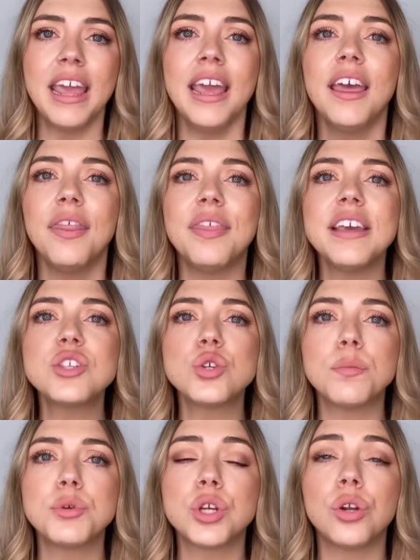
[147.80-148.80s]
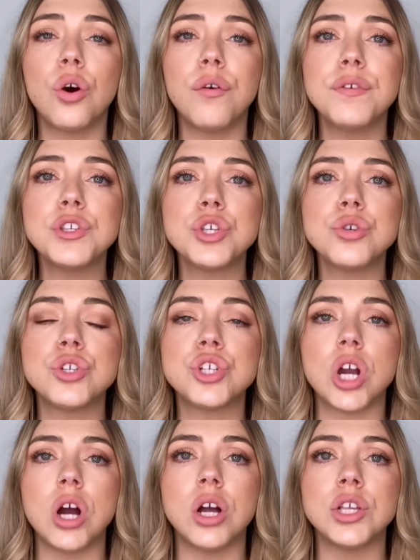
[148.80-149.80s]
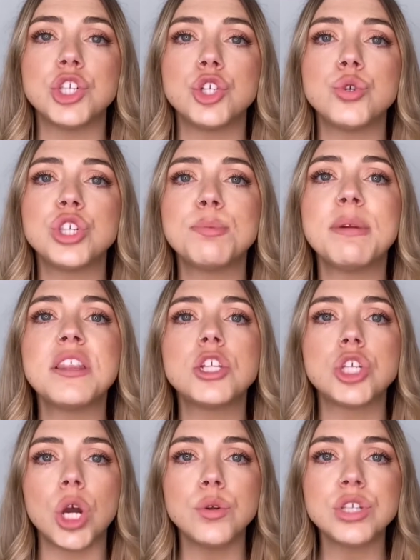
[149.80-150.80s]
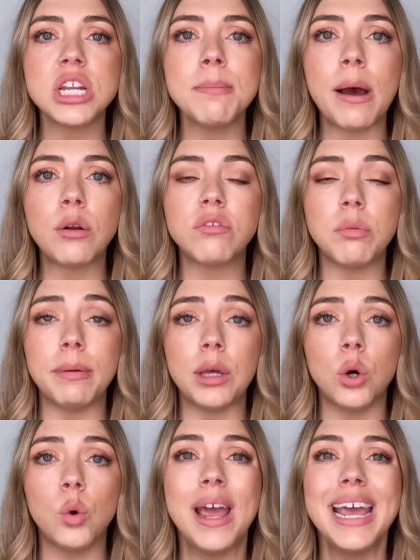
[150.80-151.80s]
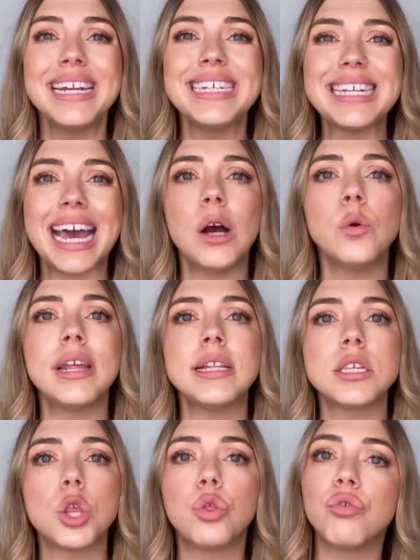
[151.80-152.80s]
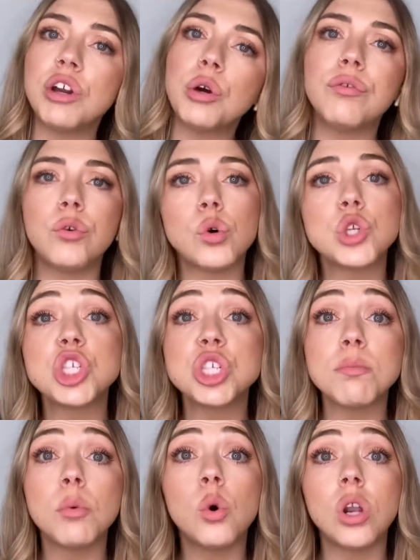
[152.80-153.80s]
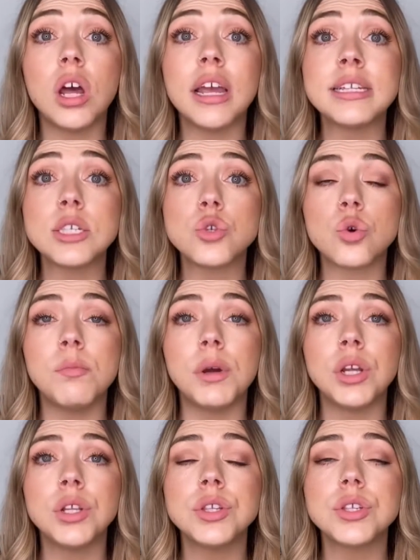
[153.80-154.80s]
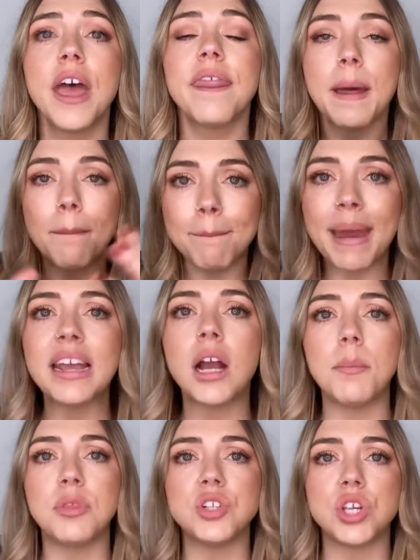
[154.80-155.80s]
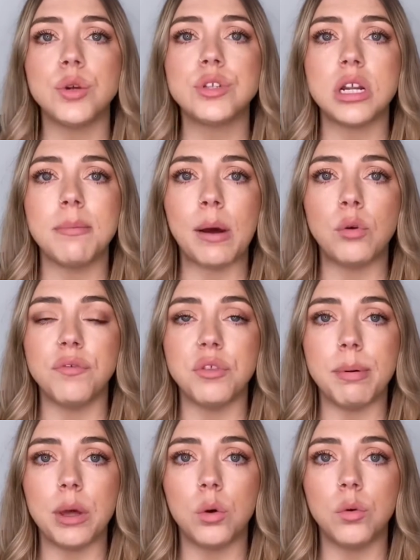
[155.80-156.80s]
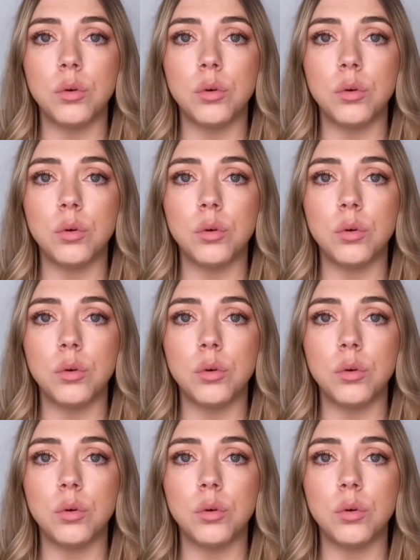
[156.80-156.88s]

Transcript: This option offers you the chance to split the total amount of the bill down into 3 or 4 smaller instalments that make up the total amount of the bill.